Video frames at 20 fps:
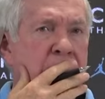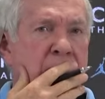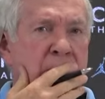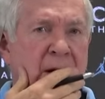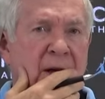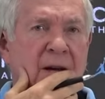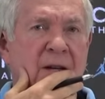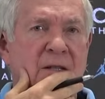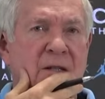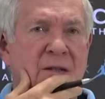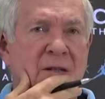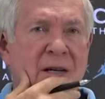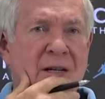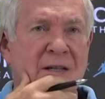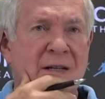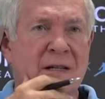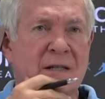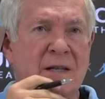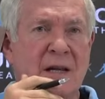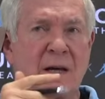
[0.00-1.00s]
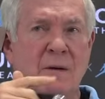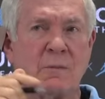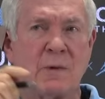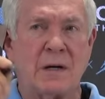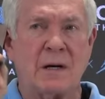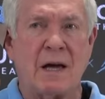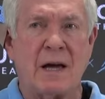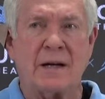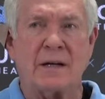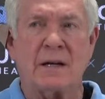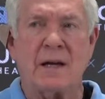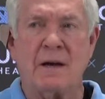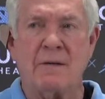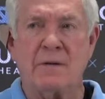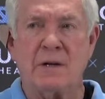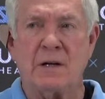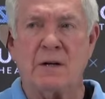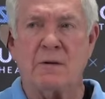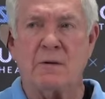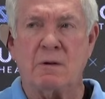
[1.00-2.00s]
Plus, as I said, we'd like to have
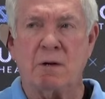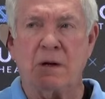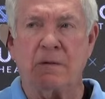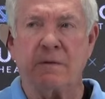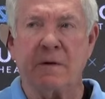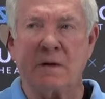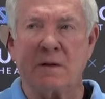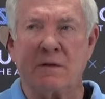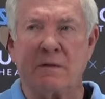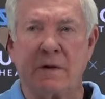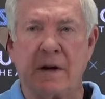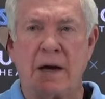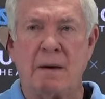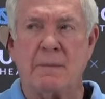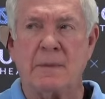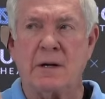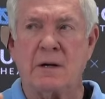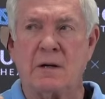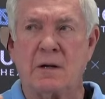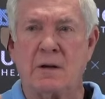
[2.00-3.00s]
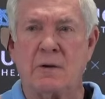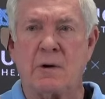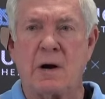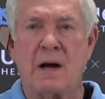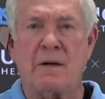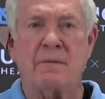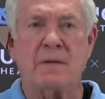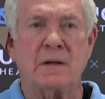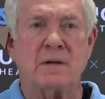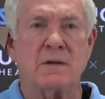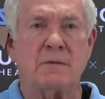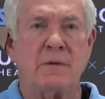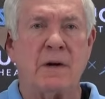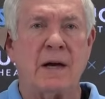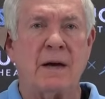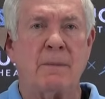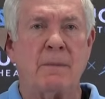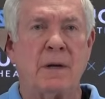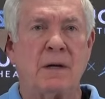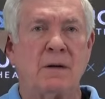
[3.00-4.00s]
another defensive lineman, another offensive
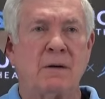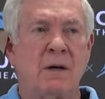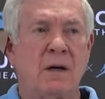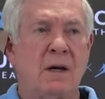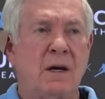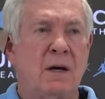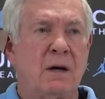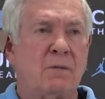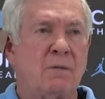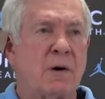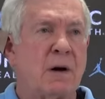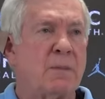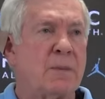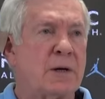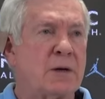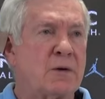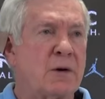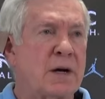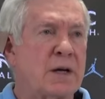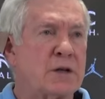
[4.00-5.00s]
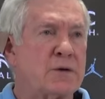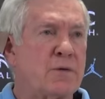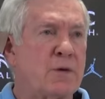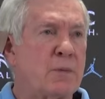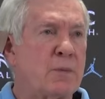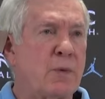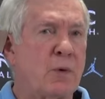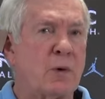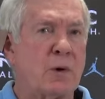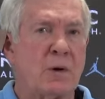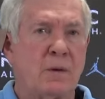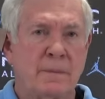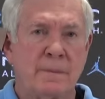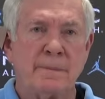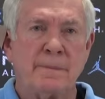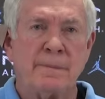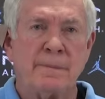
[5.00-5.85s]
lineman from the transfer portal.